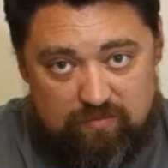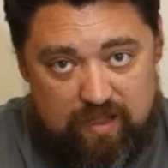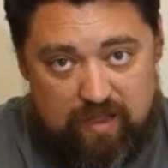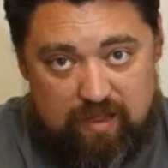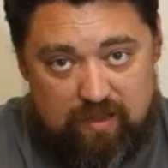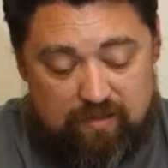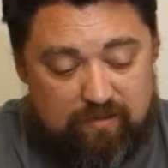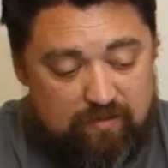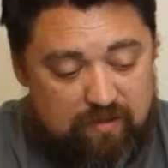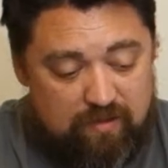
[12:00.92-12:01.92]

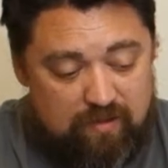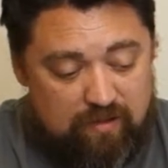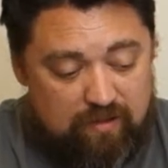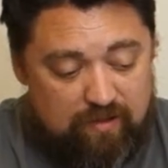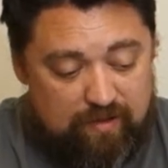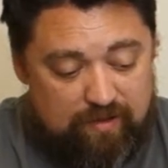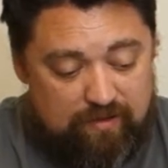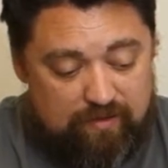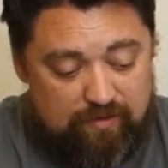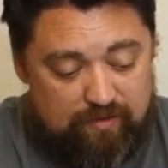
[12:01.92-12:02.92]
and
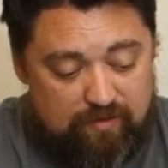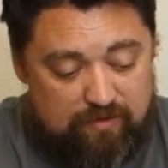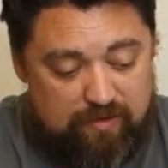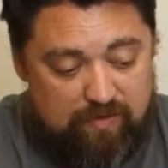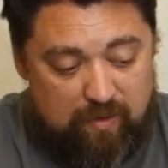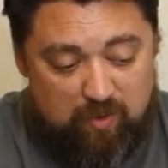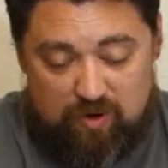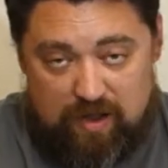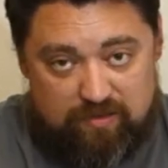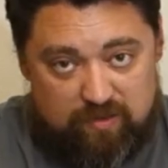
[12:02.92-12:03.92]
if I'm
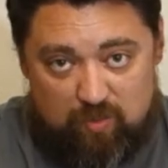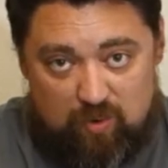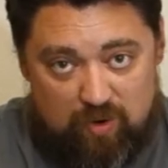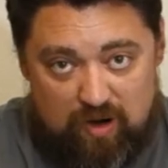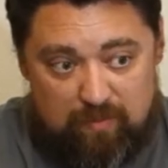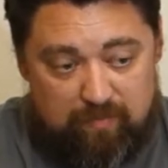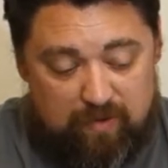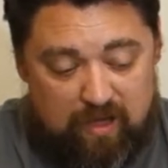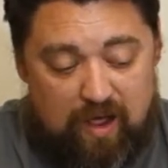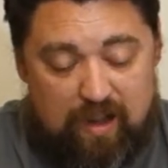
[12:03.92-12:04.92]
going out somewhere where I'm
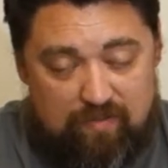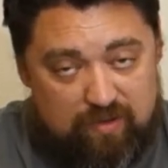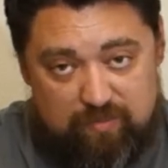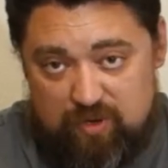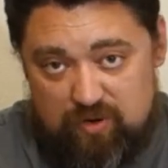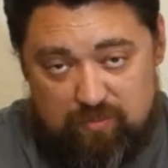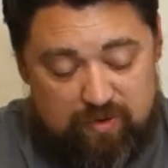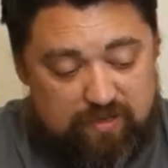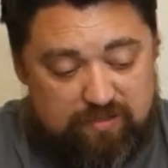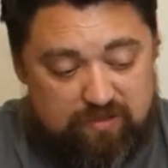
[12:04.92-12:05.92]
got to have a computer,
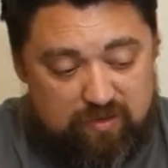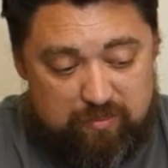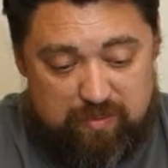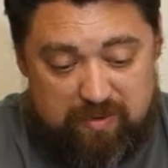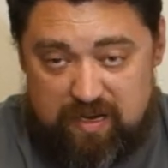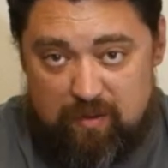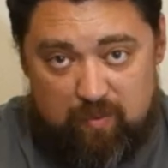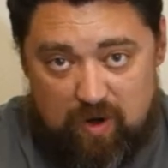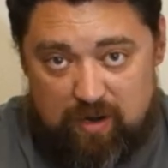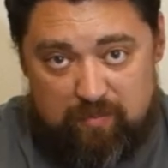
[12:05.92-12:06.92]
but it's going to be beat
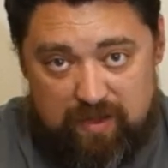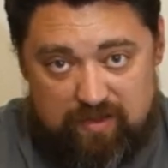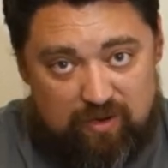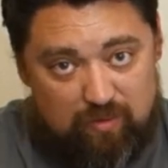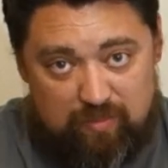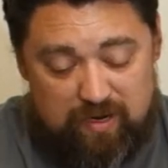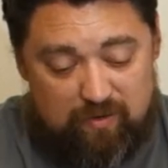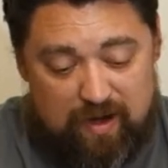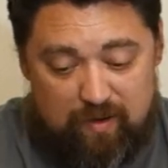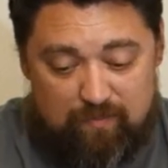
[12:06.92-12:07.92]
up quite a bit, beat
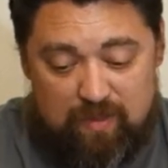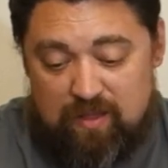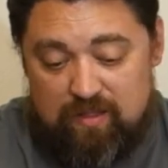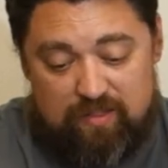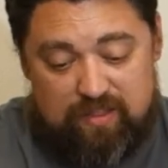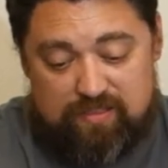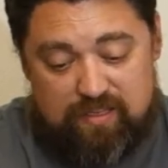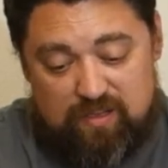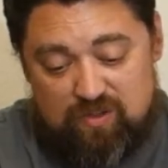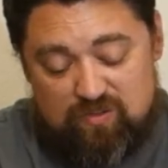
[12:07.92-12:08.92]
around. This
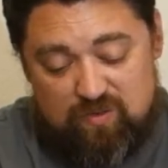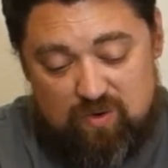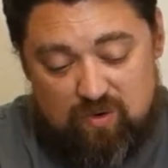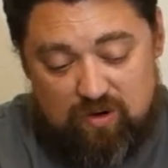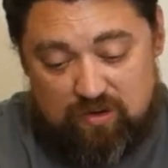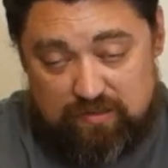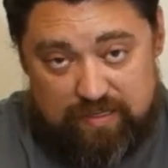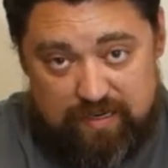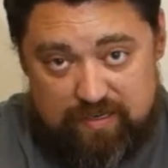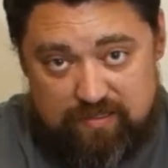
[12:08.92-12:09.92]
I use for
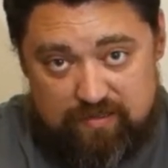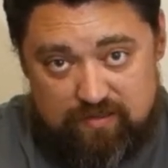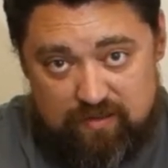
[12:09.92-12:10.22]
Linux.